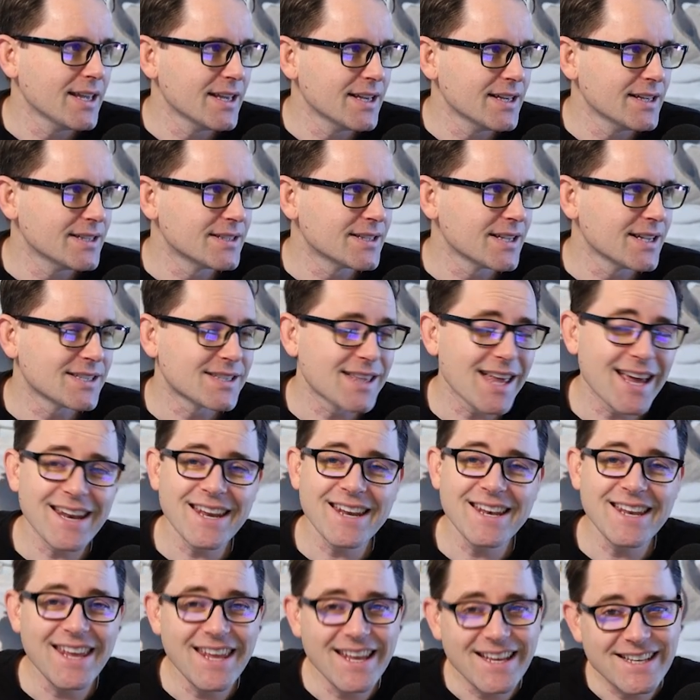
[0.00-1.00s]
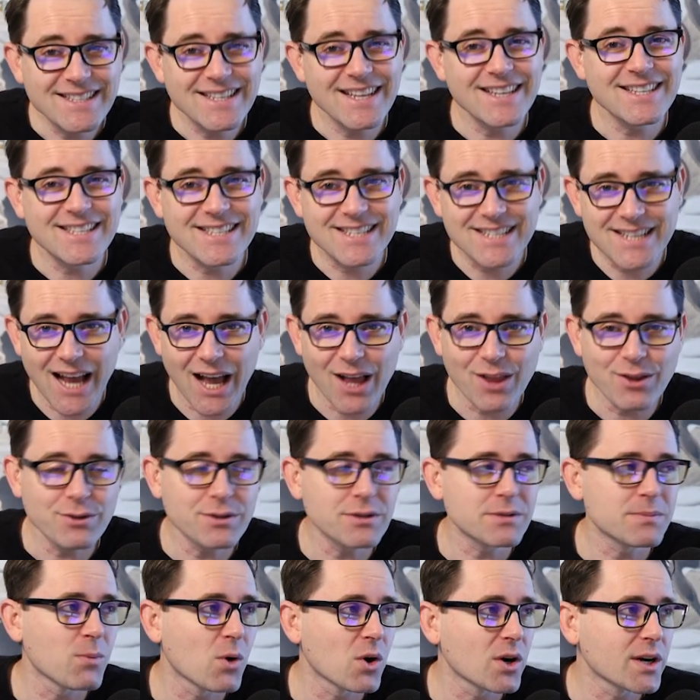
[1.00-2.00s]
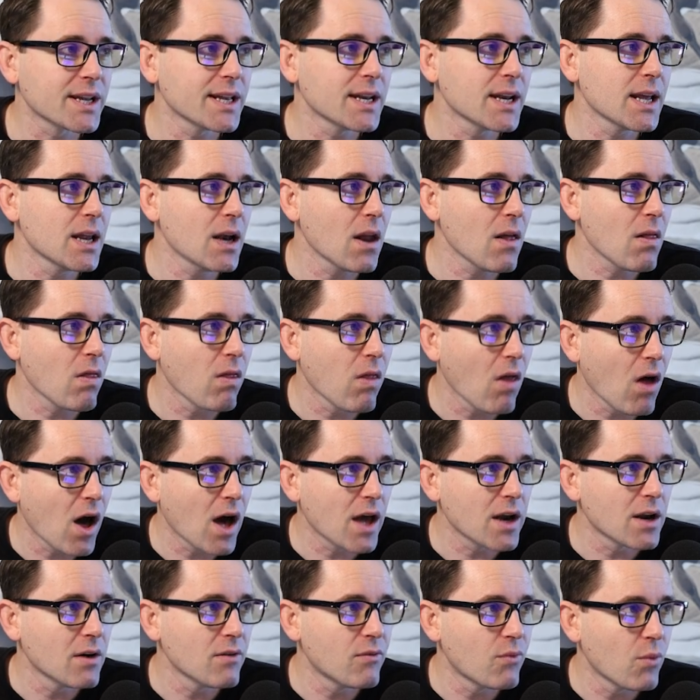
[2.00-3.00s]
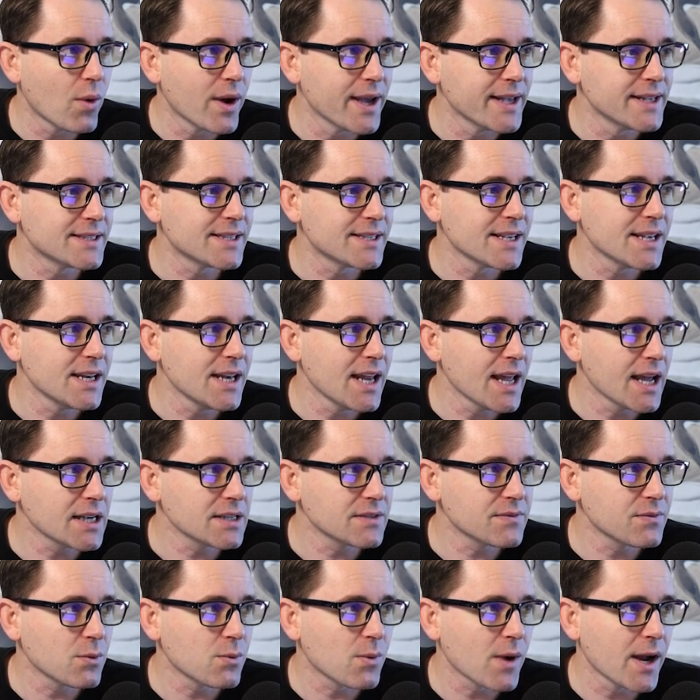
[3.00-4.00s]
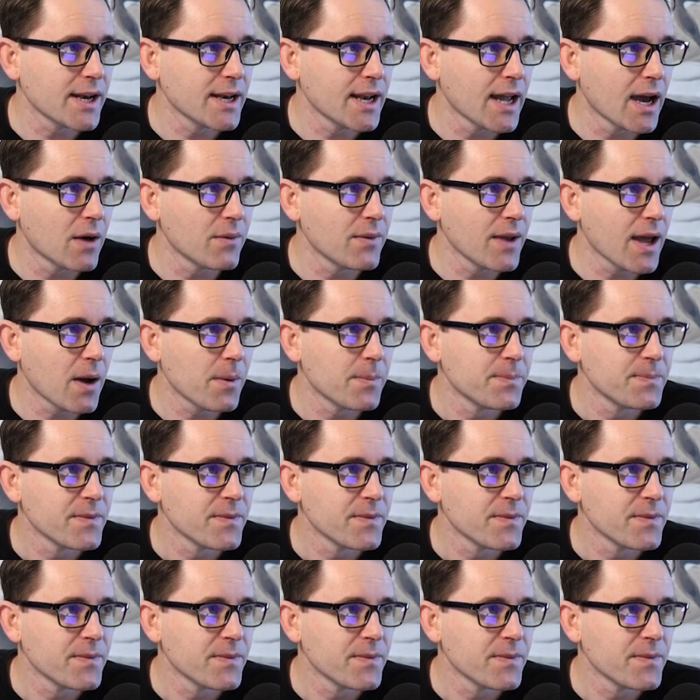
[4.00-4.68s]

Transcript: is that it is a seller's market in a lot of ways in Nashville right now. Now,